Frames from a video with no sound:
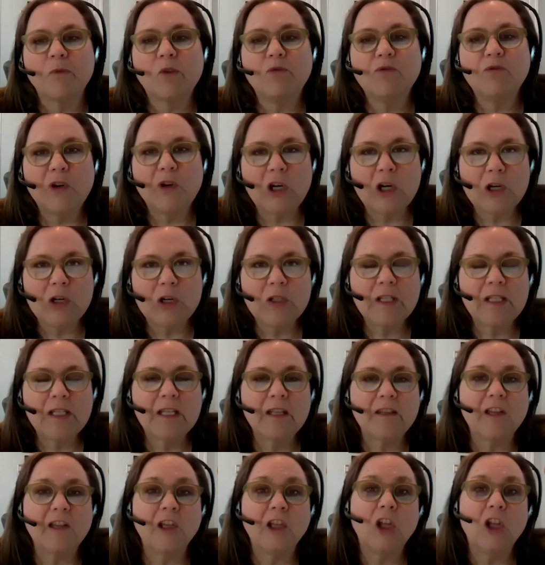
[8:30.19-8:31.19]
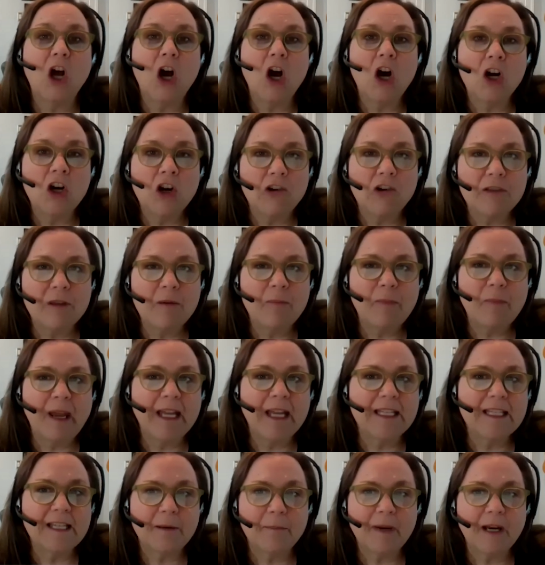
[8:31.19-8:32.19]
First, the longer the
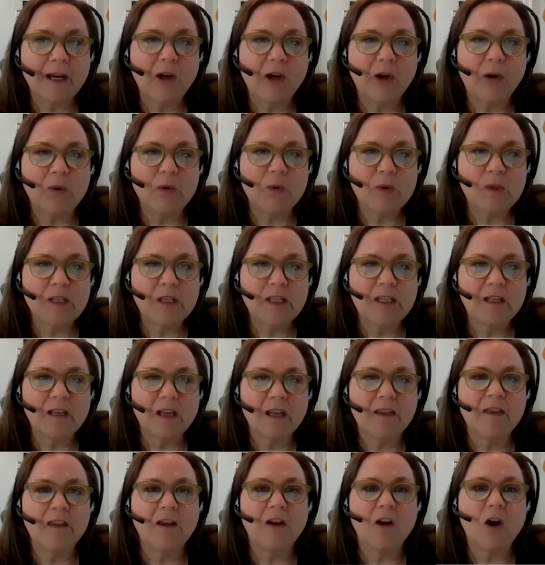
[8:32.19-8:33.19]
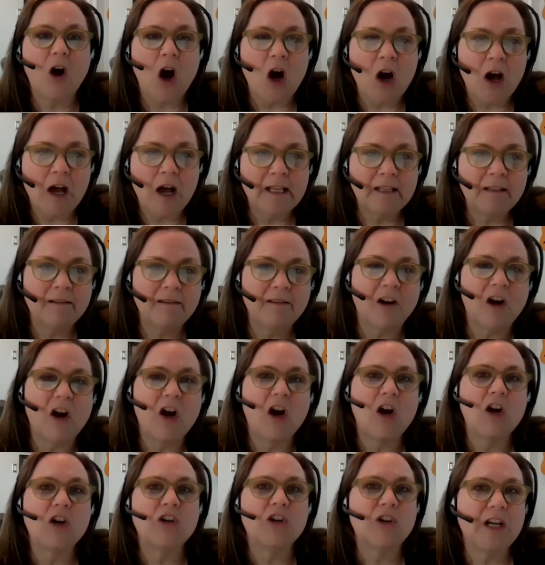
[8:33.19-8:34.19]
pandemic goes on, the
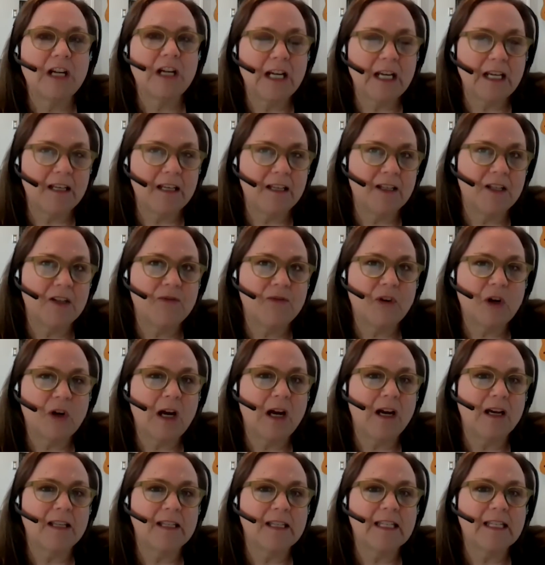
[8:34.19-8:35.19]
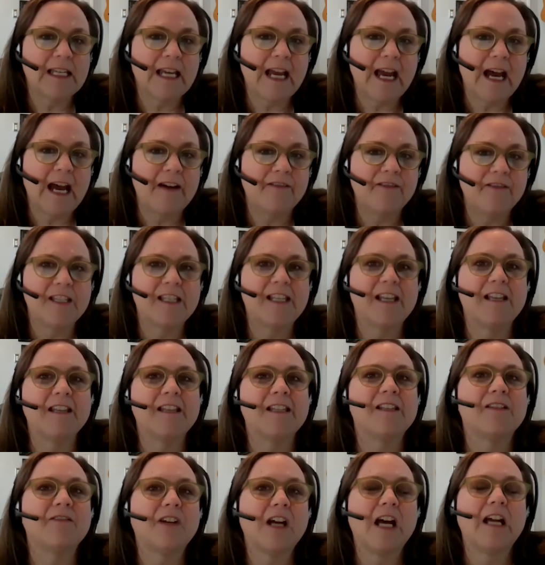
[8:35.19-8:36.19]
harder it is for us to have a
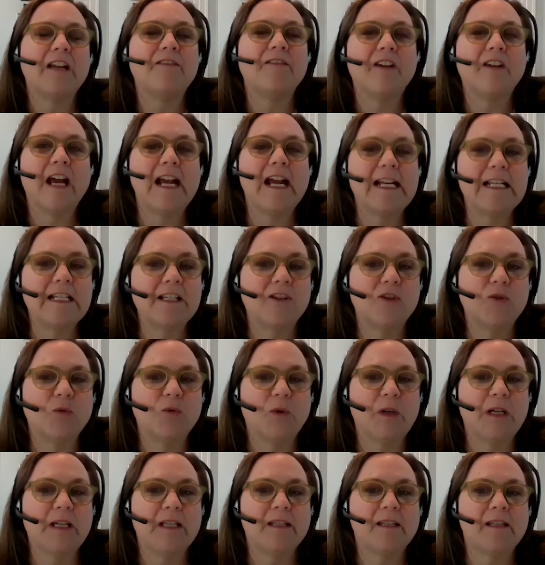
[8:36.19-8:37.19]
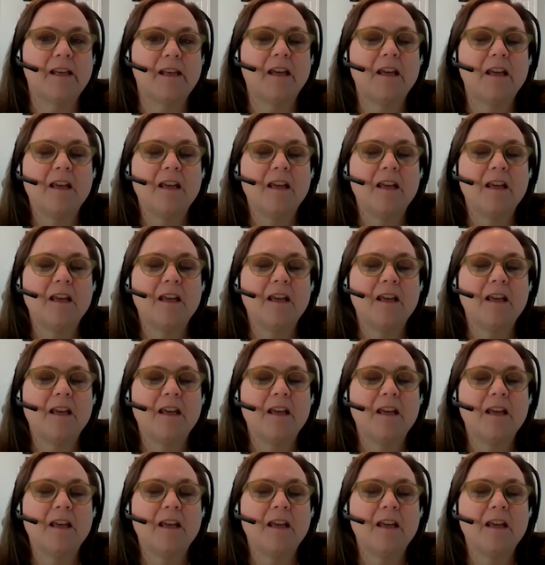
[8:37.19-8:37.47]
sense of kind of heightened risk.